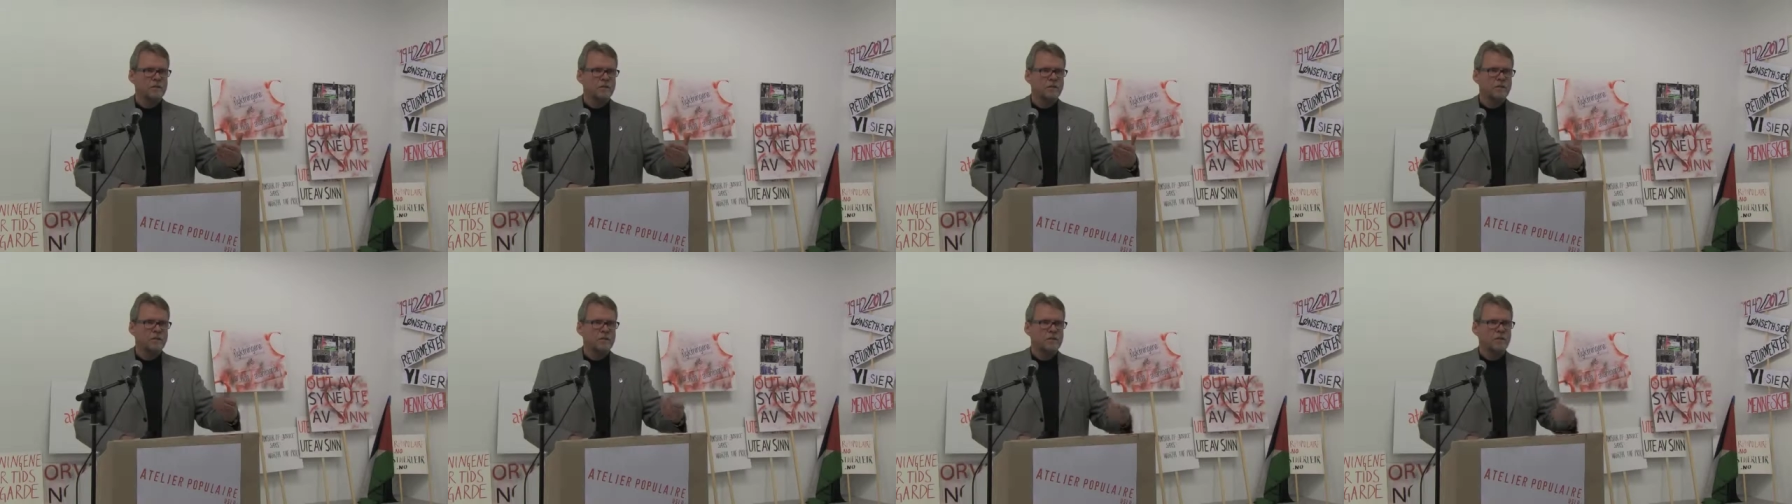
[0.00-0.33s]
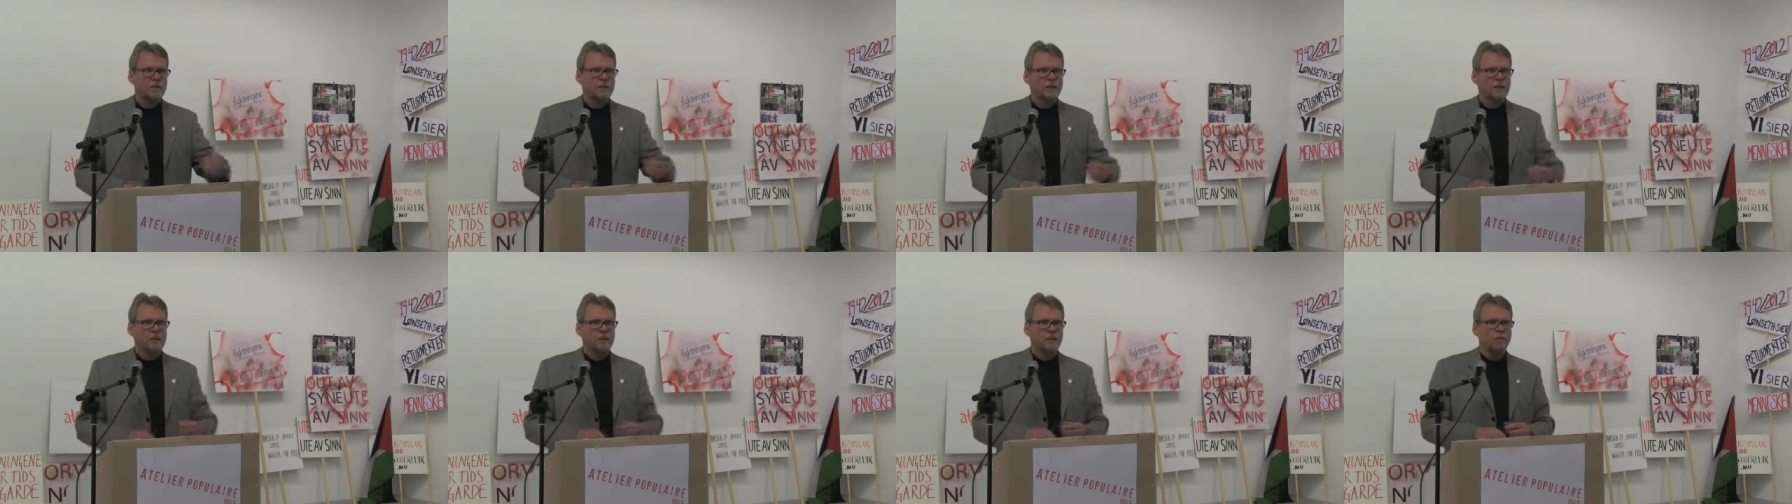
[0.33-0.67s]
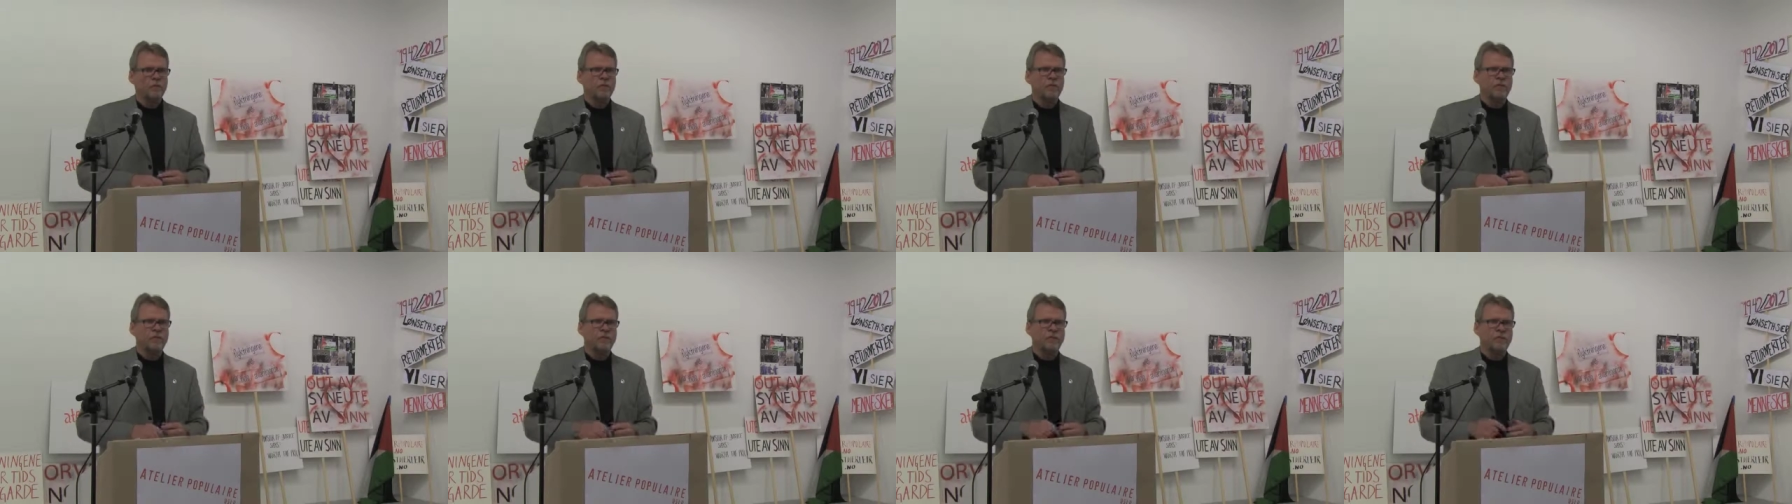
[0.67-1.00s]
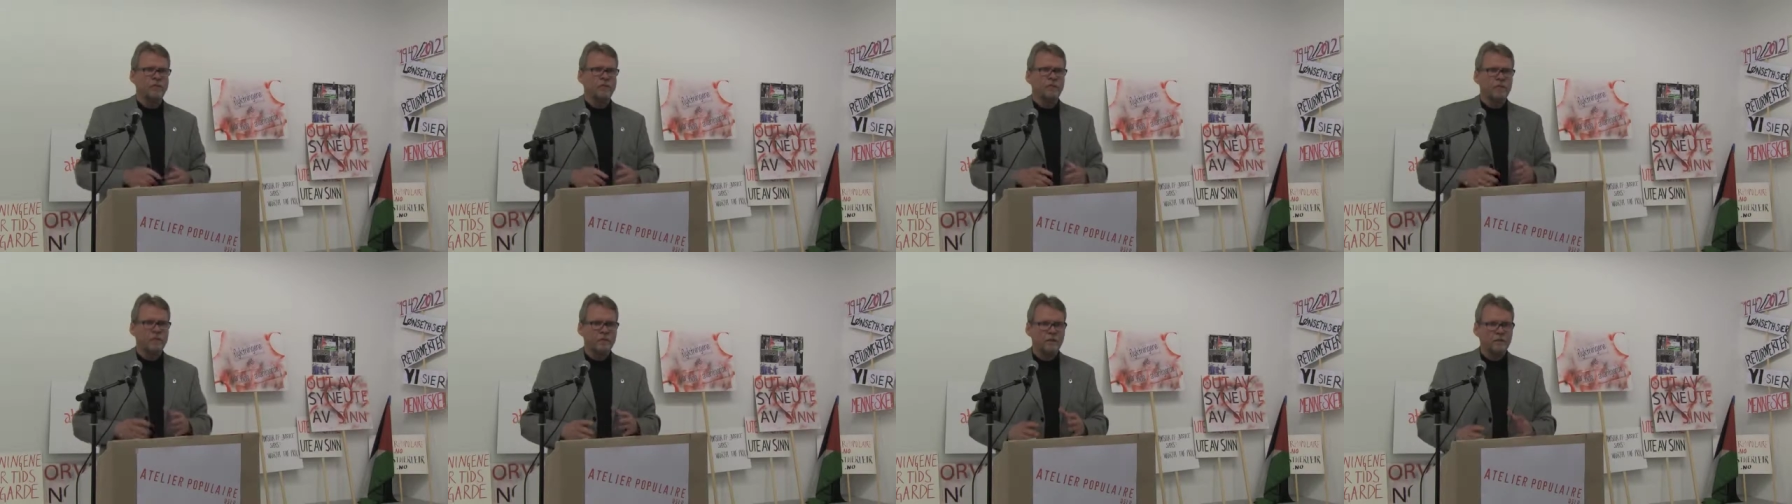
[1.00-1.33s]
is something that we
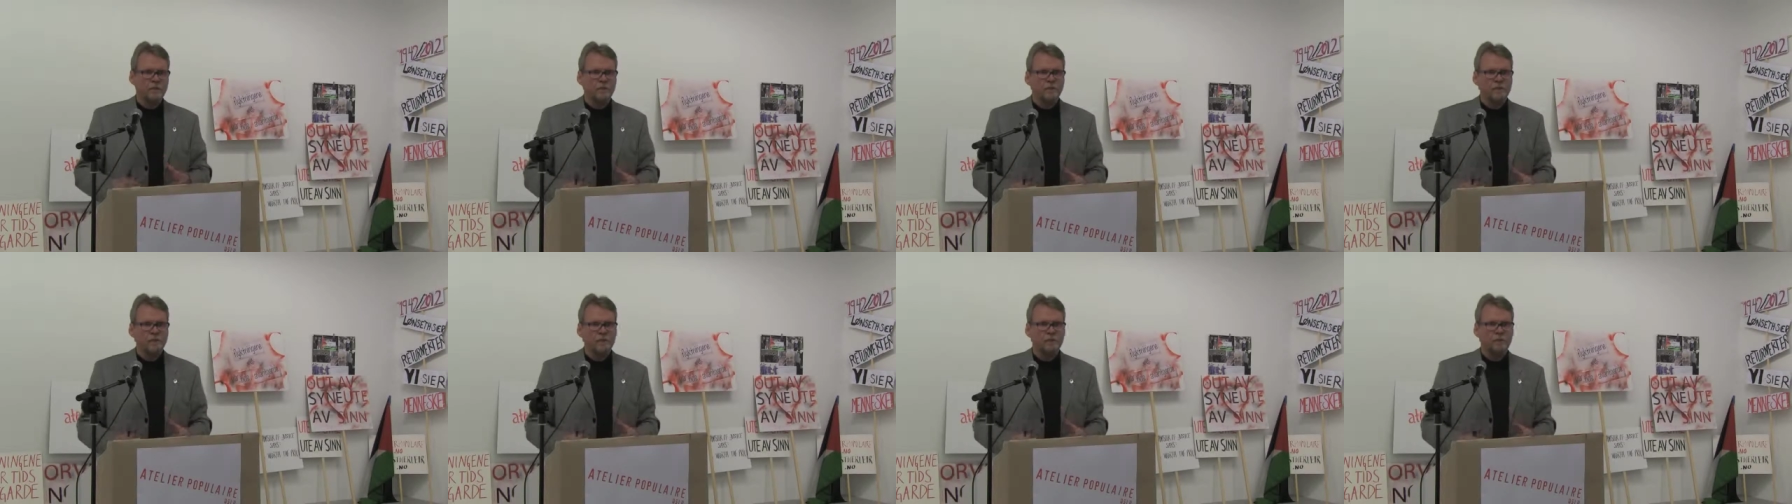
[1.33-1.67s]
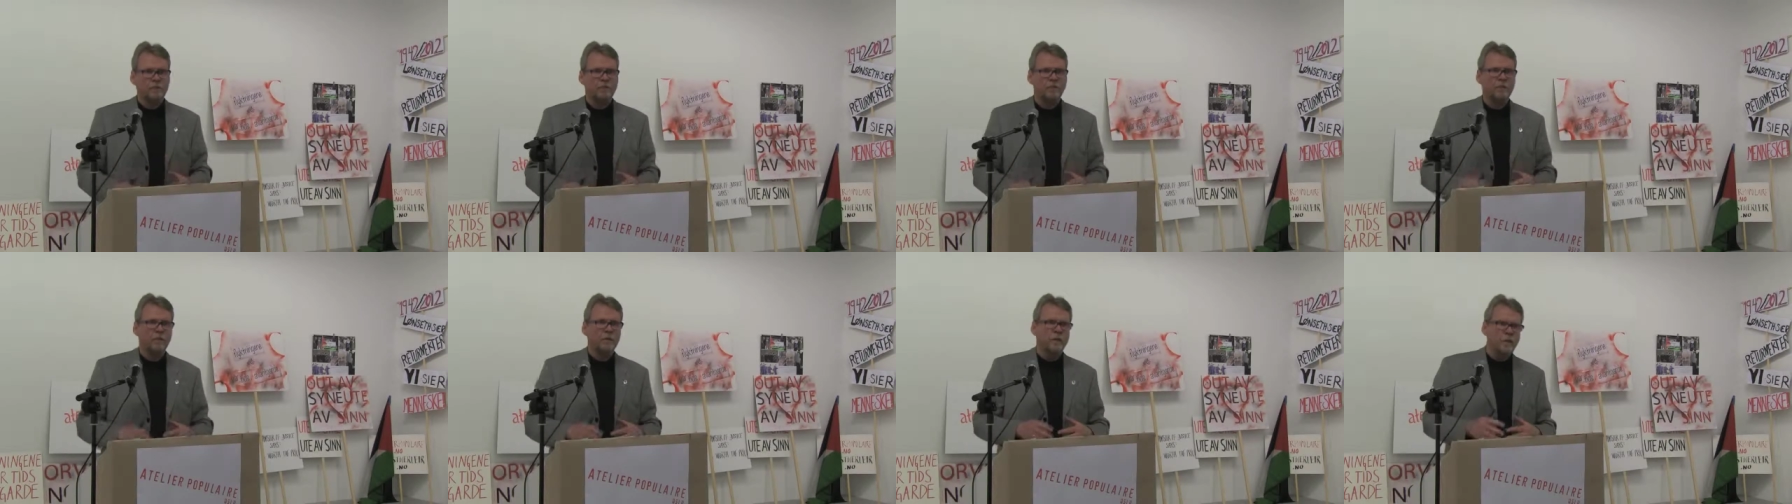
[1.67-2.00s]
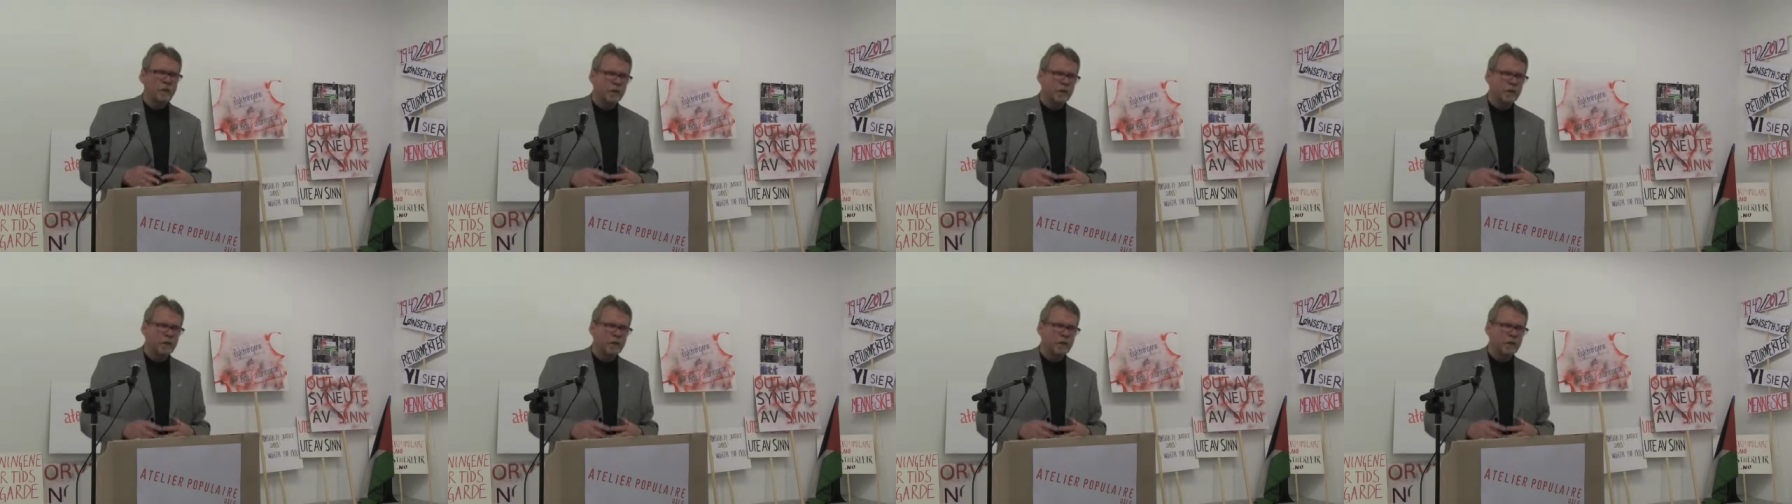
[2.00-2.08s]
see in Europe